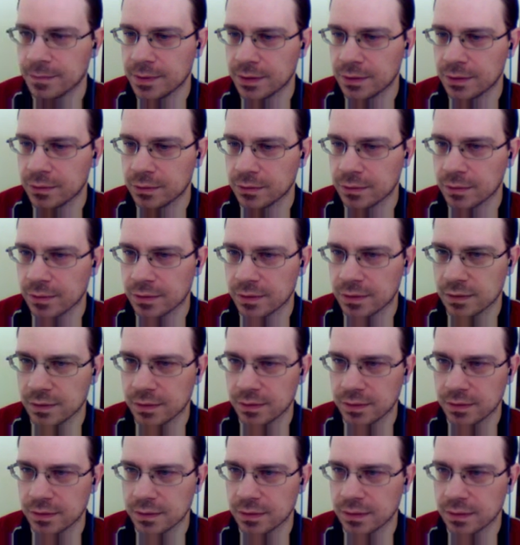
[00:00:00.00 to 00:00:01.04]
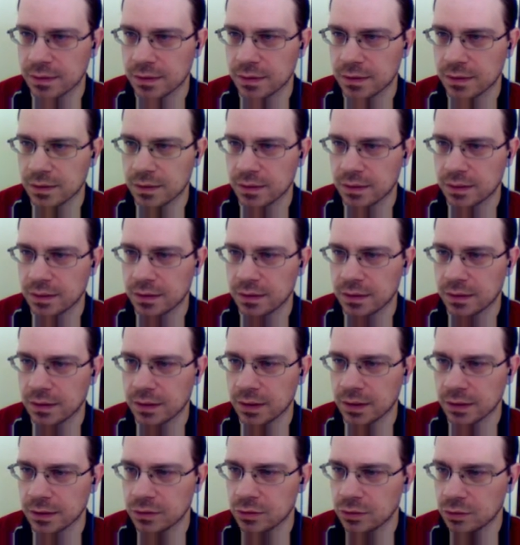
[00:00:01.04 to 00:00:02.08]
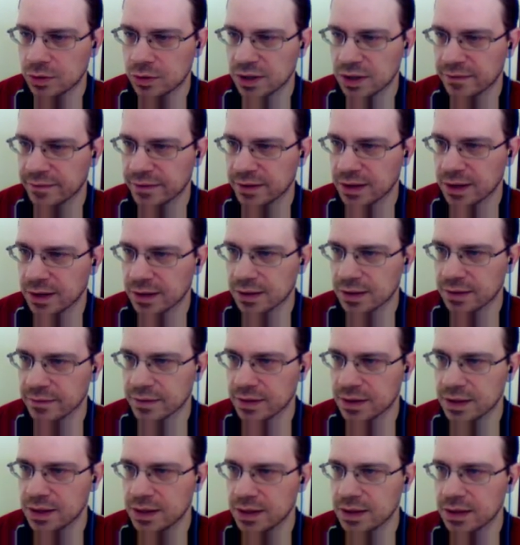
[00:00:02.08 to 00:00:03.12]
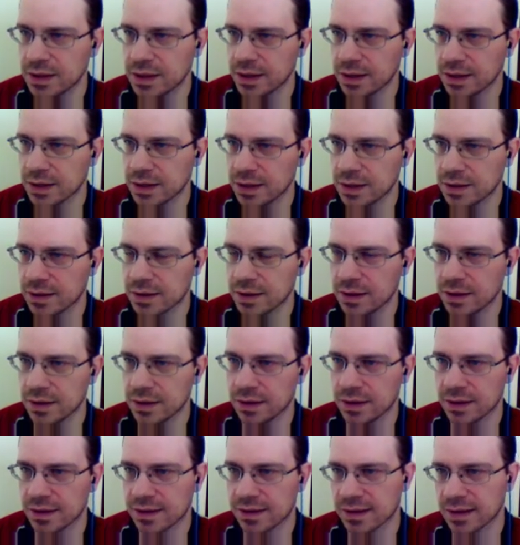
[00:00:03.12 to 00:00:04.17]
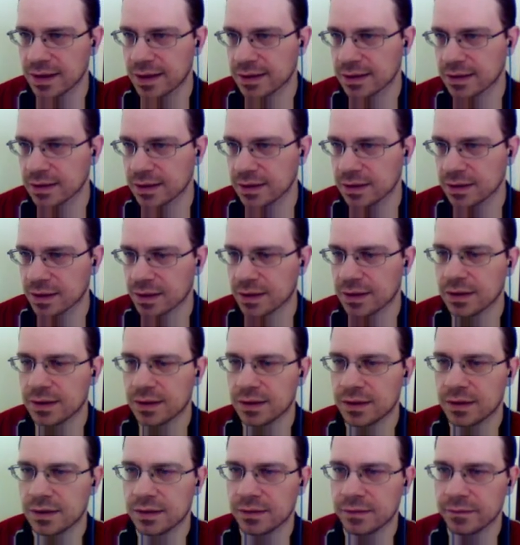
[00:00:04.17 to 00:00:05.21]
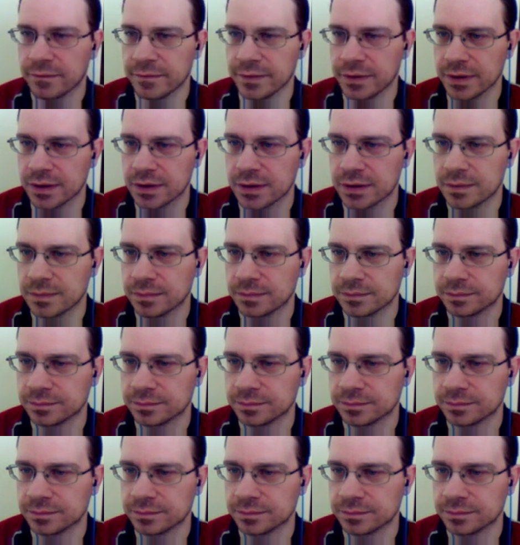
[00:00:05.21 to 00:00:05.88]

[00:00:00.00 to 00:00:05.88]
because I do have an active king and his king is slightly weak.